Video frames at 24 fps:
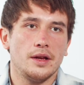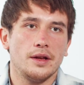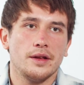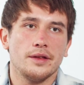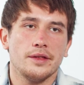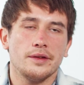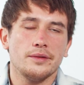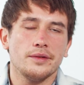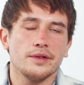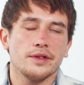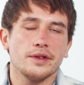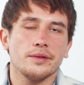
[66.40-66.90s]

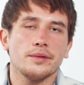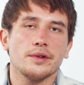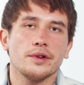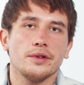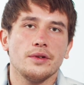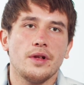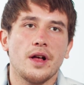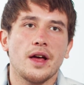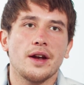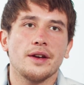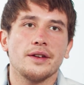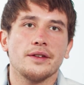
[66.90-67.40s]
There were a
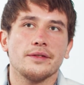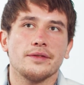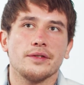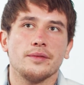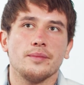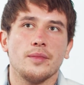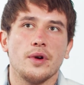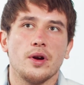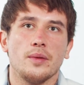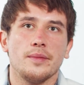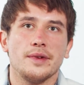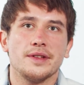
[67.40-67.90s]
lot of
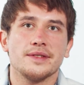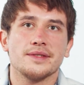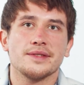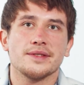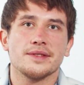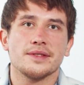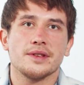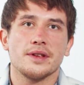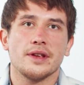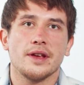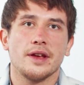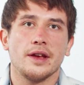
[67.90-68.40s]
different
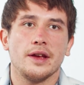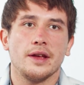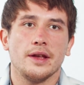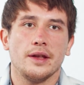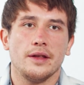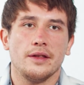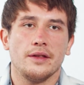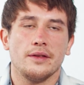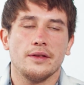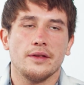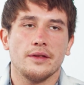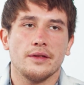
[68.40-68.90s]
moments
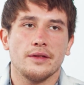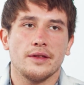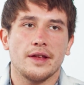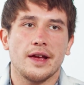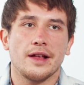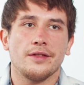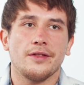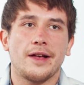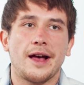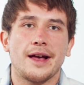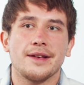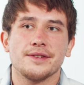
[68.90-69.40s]
in
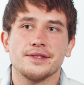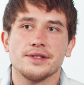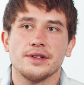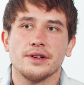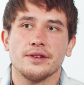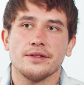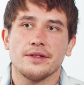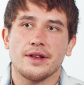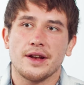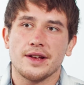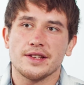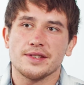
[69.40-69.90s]
that last
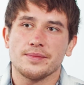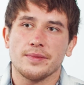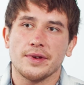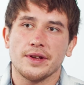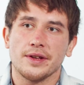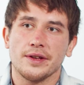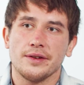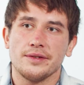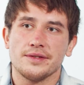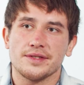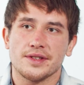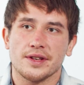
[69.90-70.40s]
year that I spent
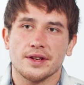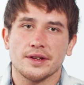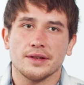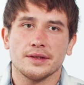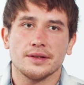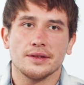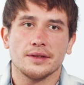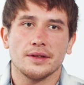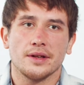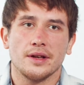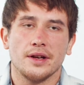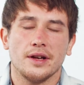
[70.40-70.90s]
using
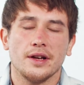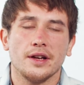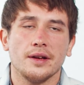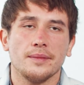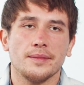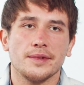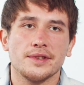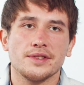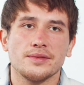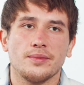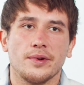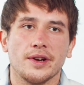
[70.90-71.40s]

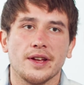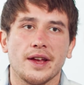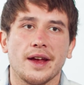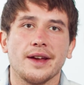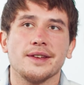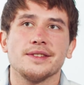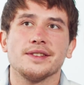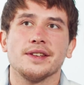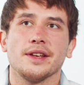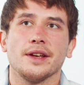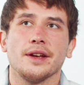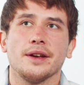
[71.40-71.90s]
in
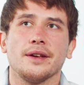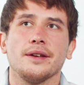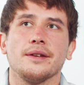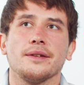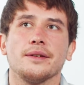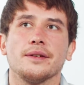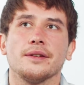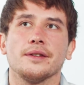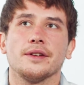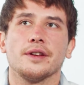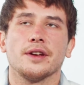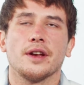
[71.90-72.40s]
2018,
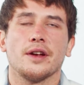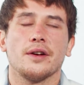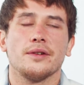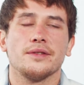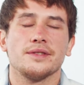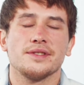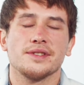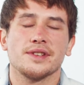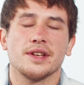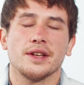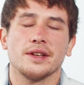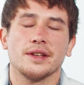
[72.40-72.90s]

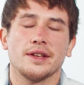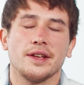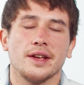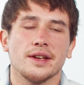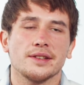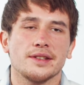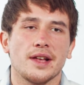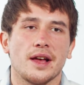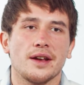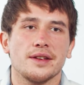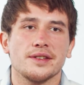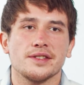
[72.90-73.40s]
just getting
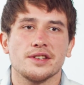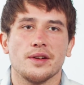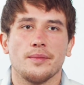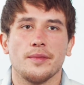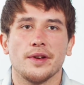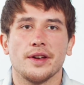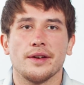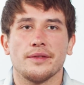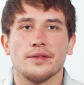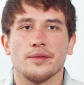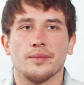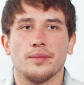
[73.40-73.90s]
kicked out of so
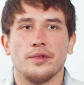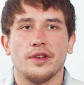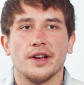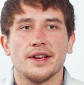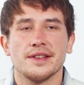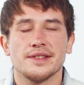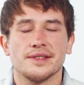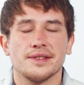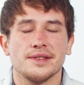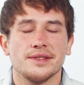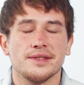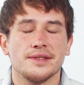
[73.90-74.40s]
many different
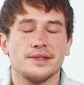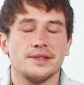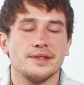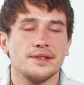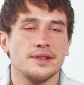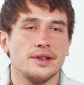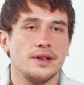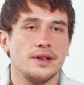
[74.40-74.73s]
places.